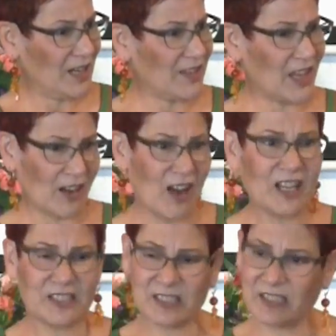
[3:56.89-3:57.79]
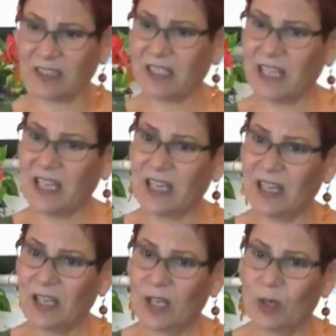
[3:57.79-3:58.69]
and that hostility,
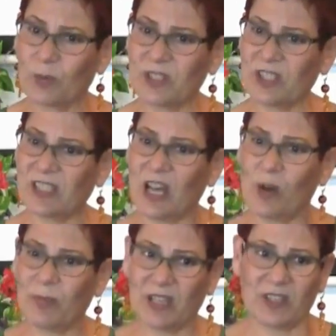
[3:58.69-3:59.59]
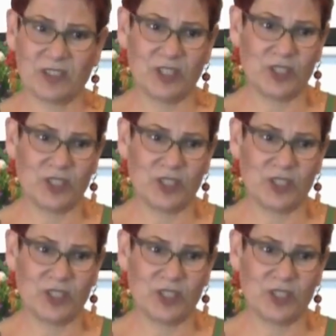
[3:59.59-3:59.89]
we're just helping the